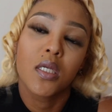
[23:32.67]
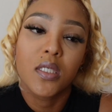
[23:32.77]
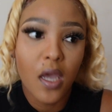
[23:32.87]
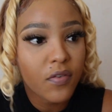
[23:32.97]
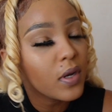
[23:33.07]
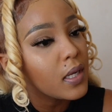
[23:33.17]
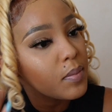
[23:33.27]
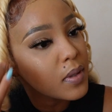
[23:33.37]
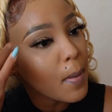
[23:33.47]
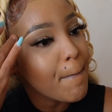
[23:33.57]
definitely
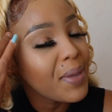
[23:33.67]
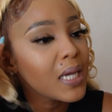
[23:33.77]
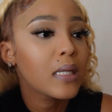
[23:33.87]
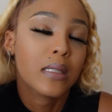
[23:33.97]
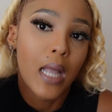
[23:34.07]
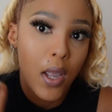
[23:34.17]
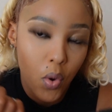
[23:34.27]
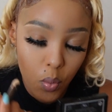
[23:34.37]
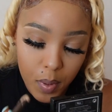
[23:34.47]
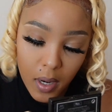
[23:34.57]
been the biggest
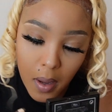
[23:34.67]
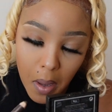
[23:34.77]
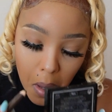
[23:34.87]
eye-opener.